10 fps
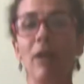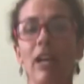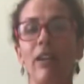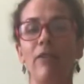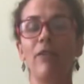
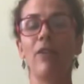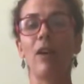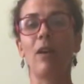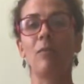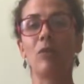kind of
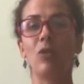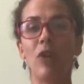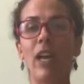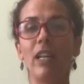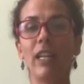
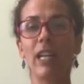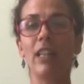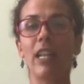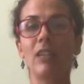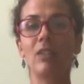straddling it
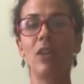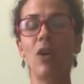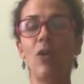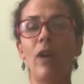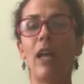like
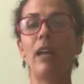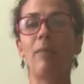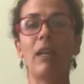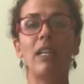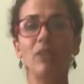so, and
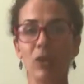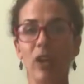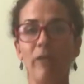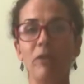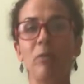my knees are
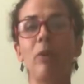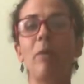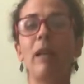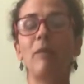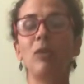comfortable,
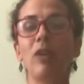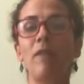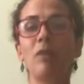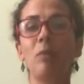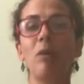my hips are
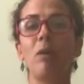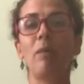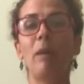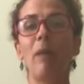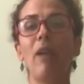comfortable,
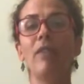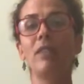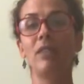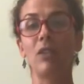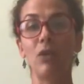my pelvis
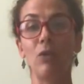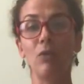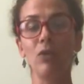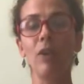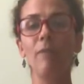is in
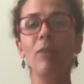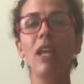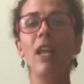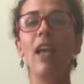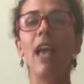neutral.
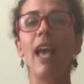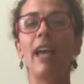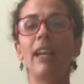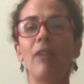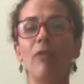
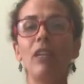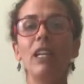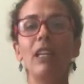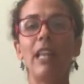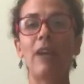And it really
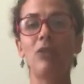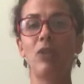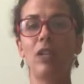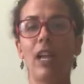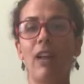allows you
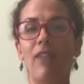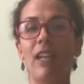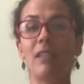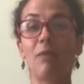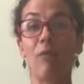to kind of
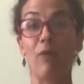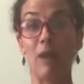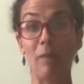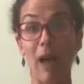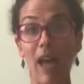get some
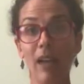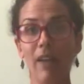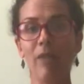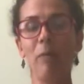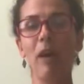feedback
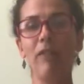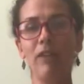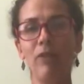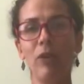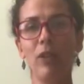of the
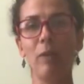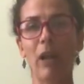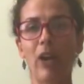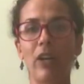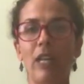pelvic floor. The
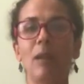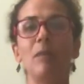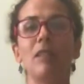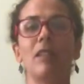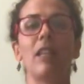perineum
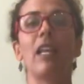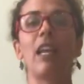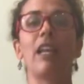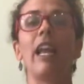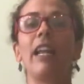is like
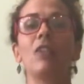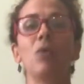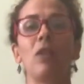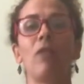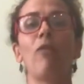engaged
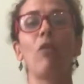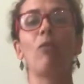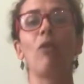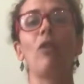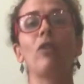with the
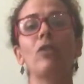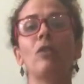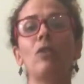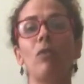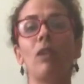foam roller. So
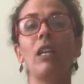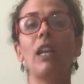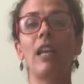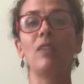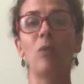it's a really
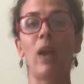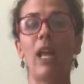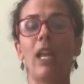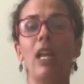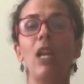nice
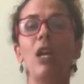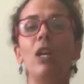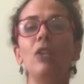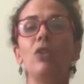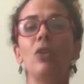way
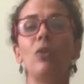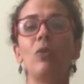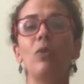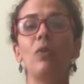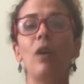
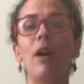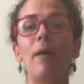to